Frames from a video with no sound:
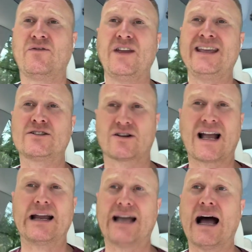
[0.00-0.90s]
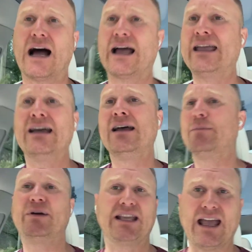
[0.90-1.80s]
The fees are kind of high,
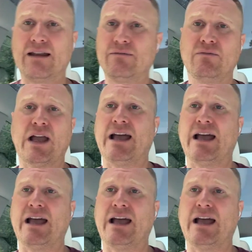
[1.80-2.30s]
but again,